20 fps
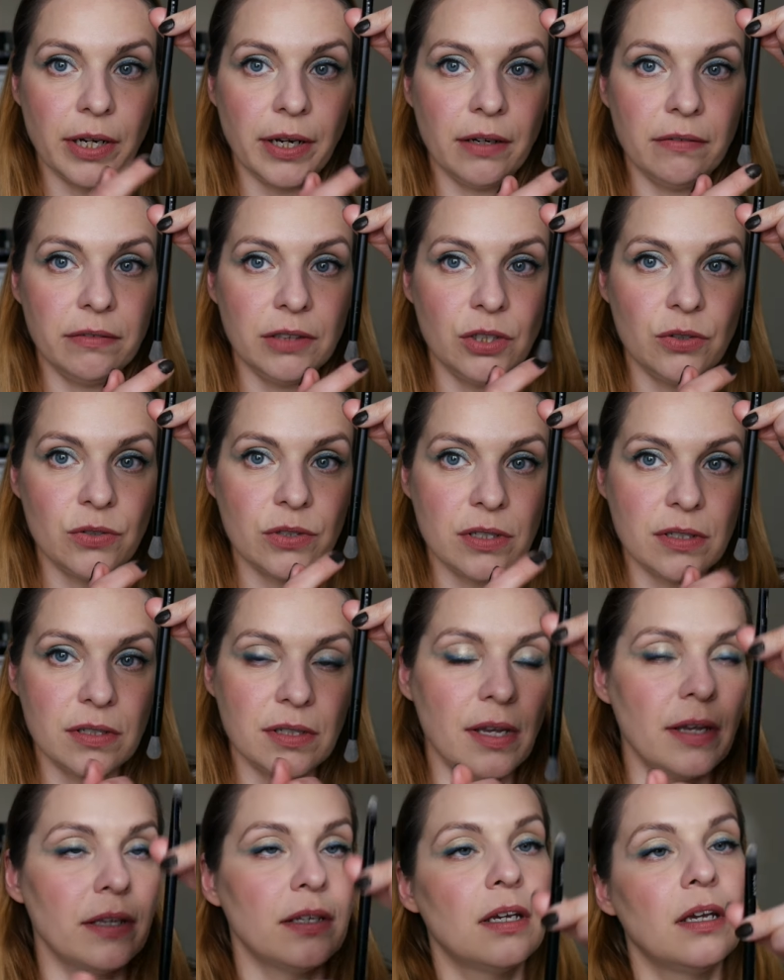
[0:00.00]
I haven't used this
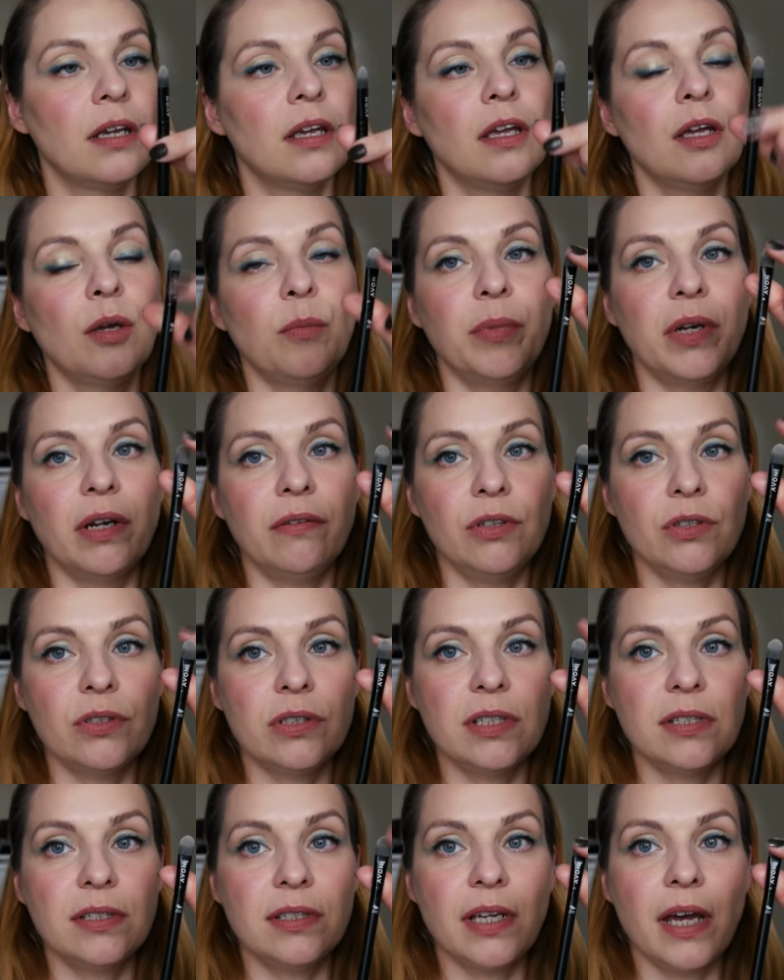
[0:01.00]
yet, but I've
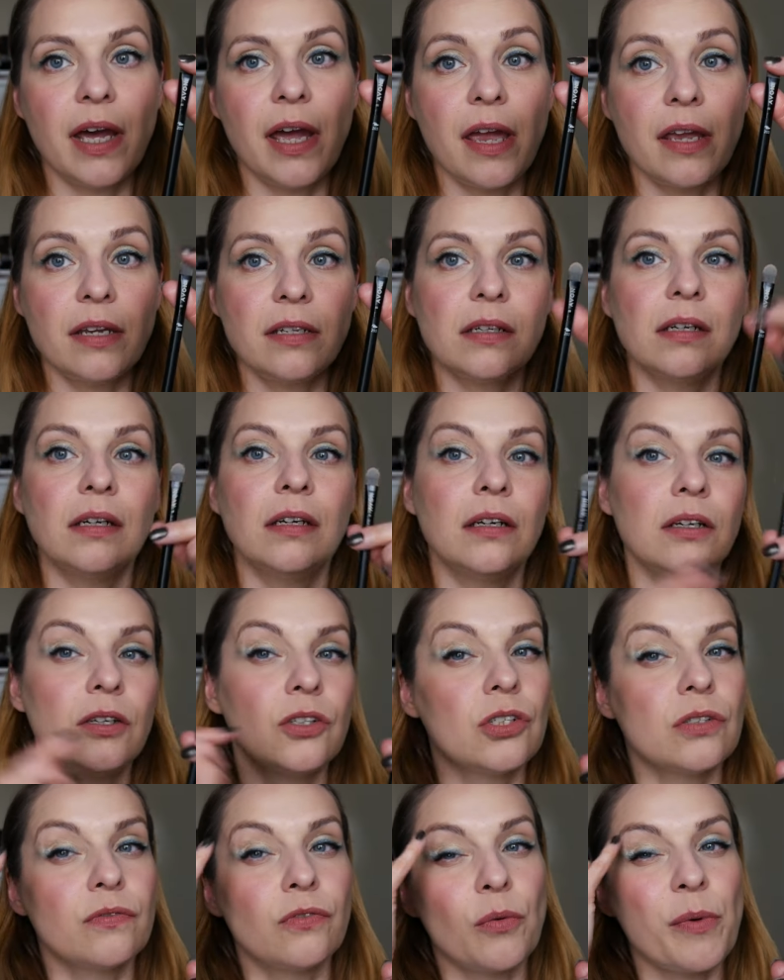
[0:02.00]
used this side
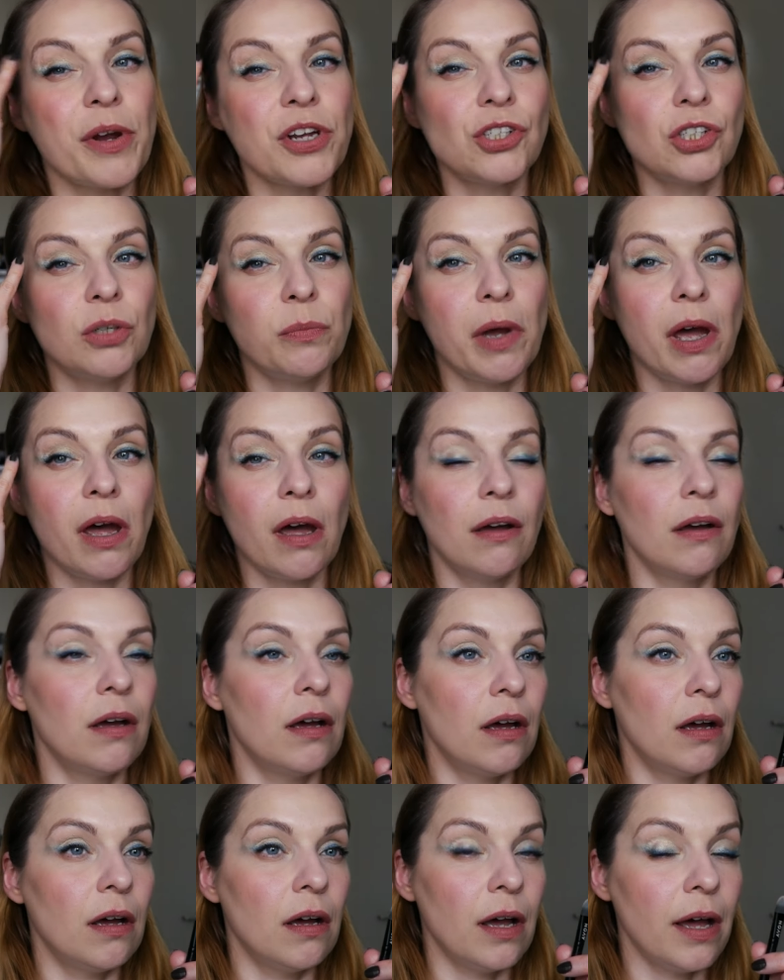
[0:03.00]
just for my shimmer
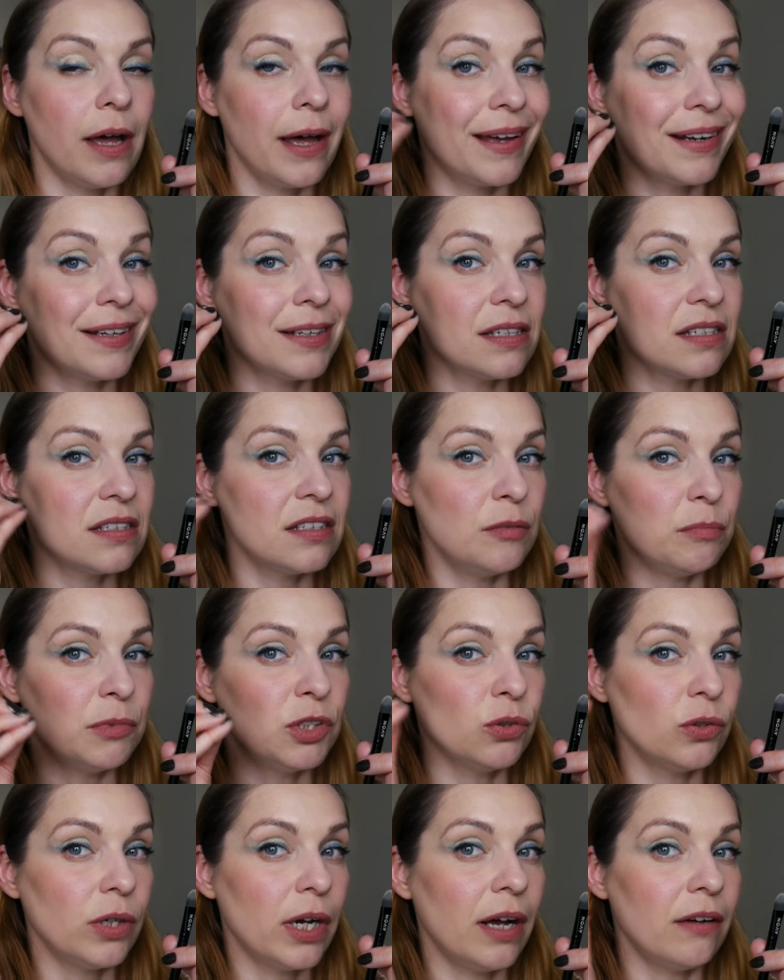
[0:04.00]
and seemed
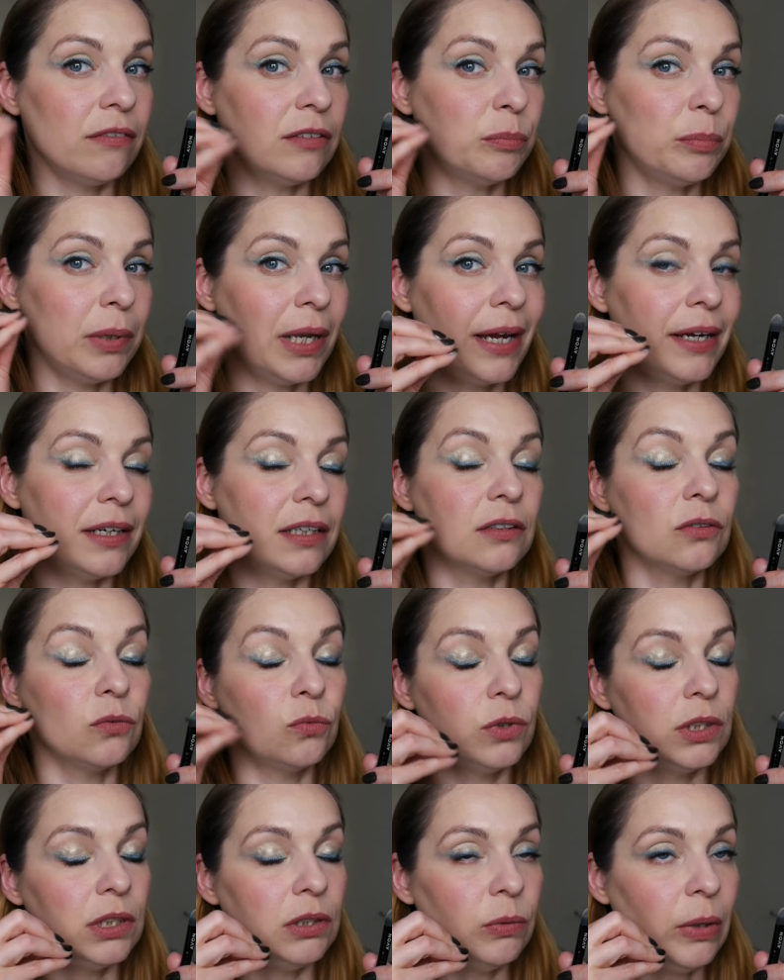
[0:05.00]
to have applied it
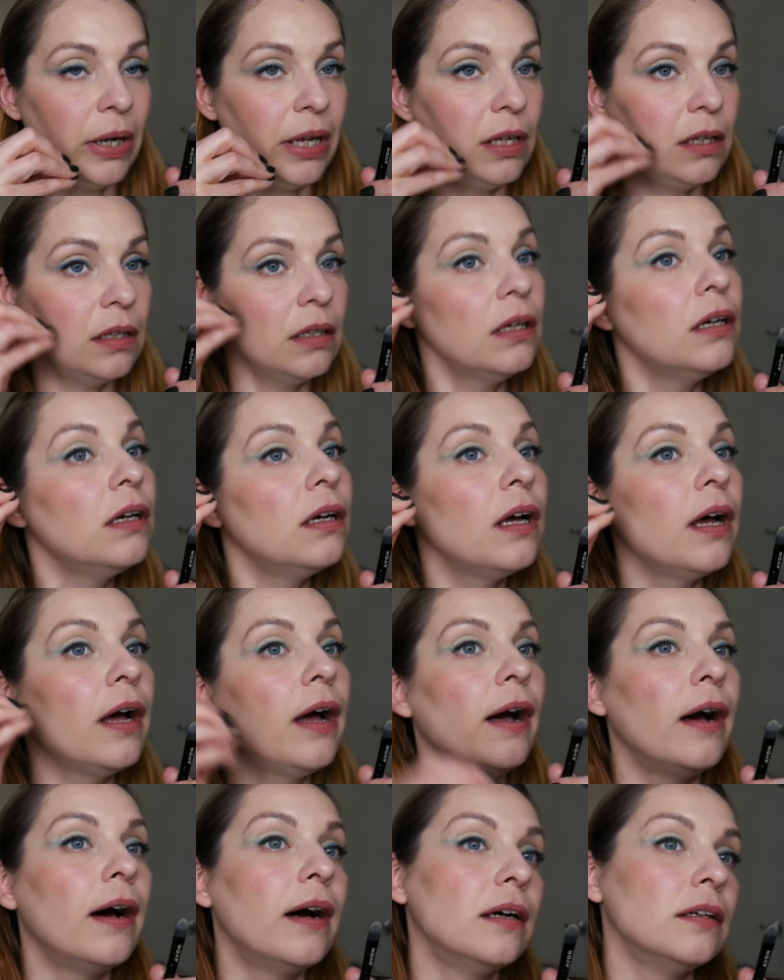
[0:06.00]
really well
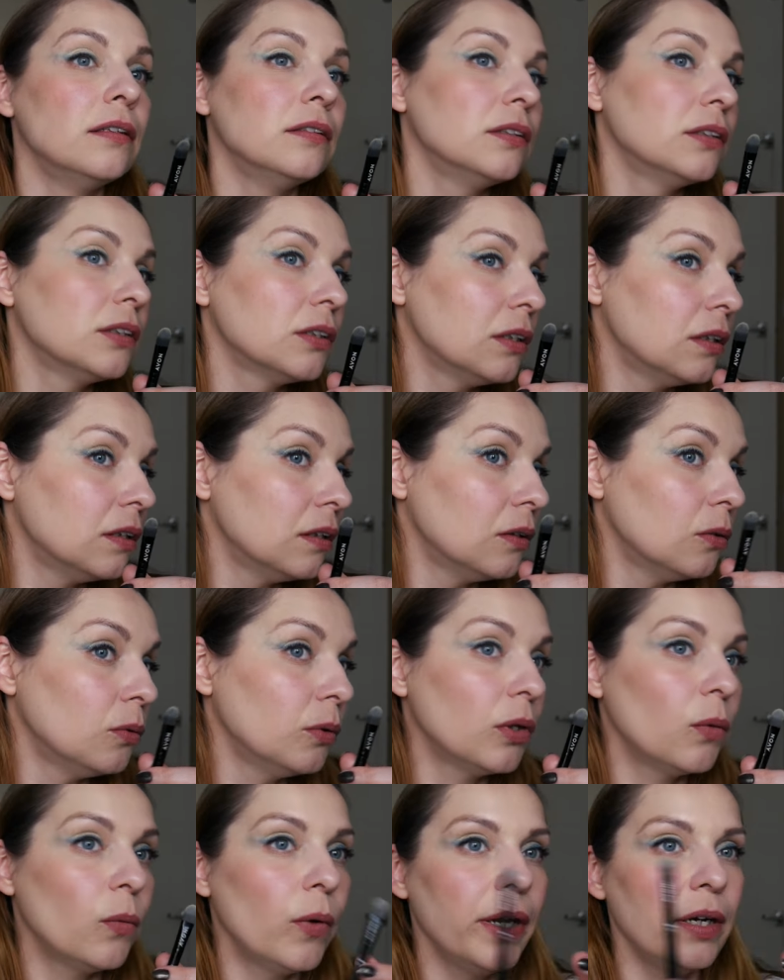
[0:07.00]
and
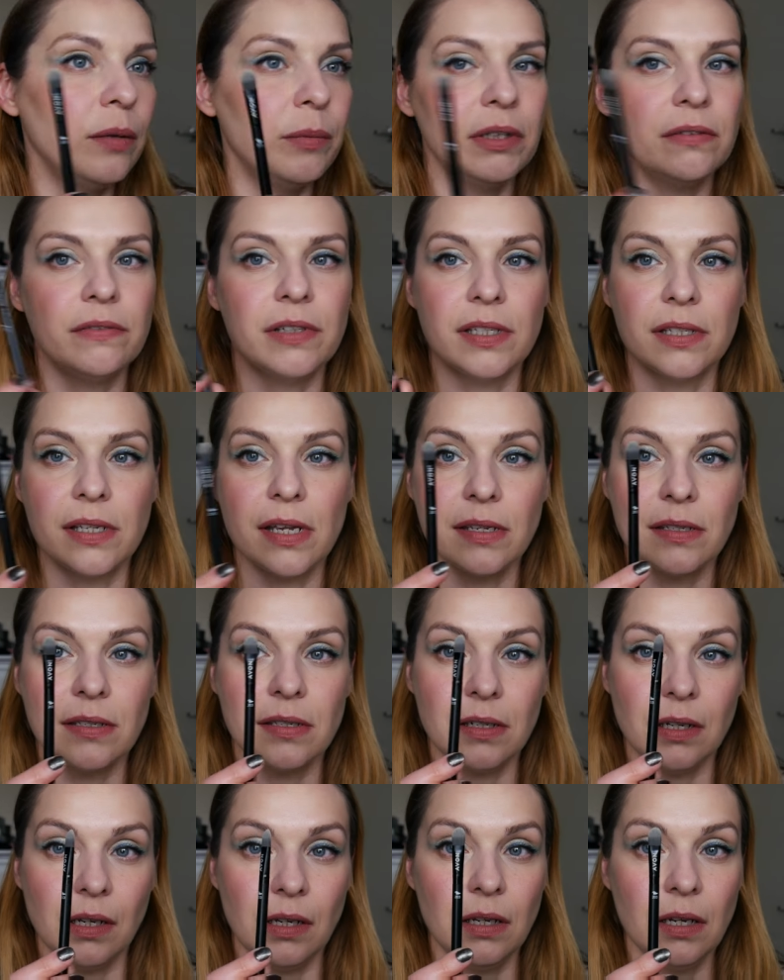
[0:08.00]
with quite a bit of
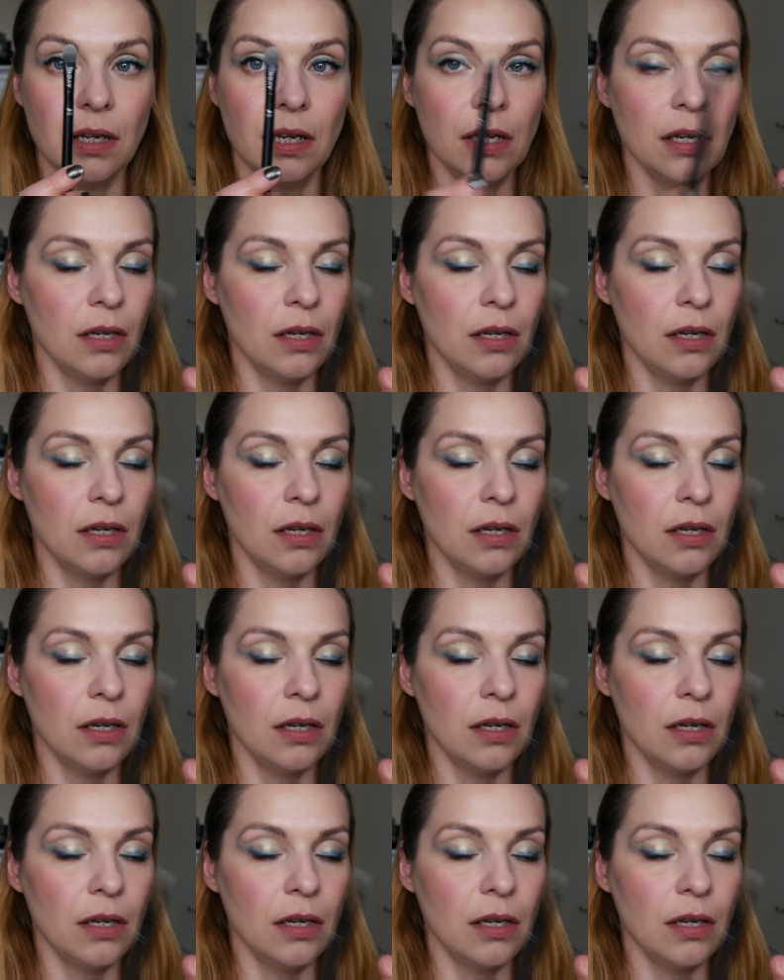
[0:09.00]
intensity.